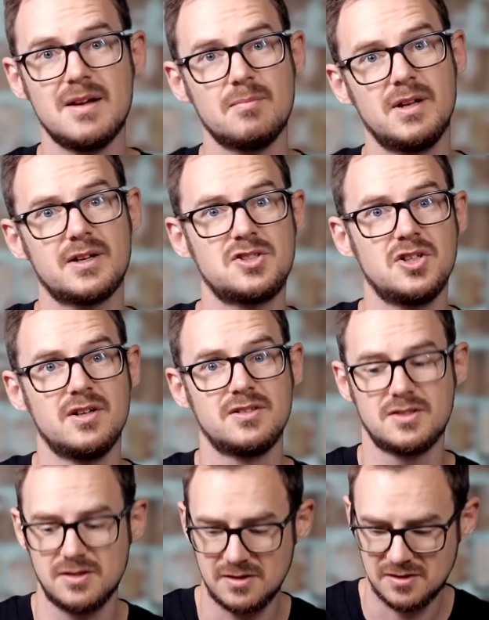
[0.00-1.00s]
black
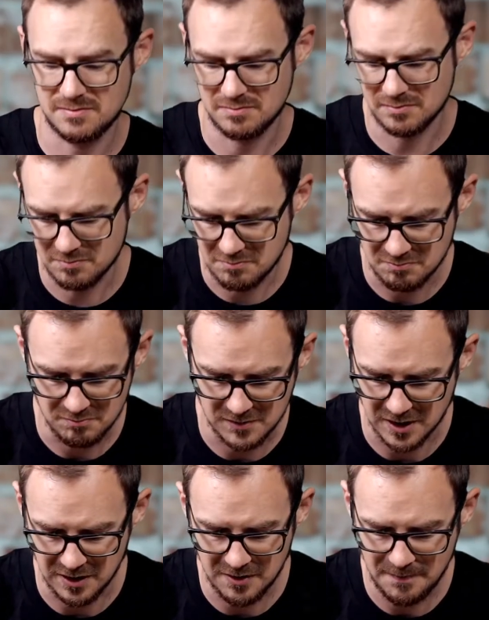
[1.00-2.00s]
chargers,
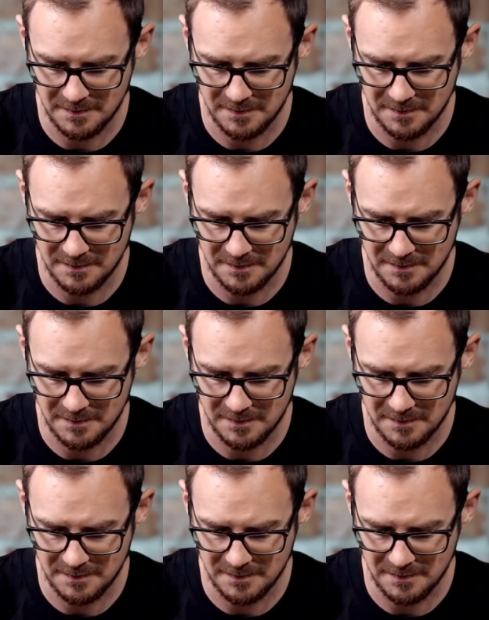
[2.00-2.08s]
don't know.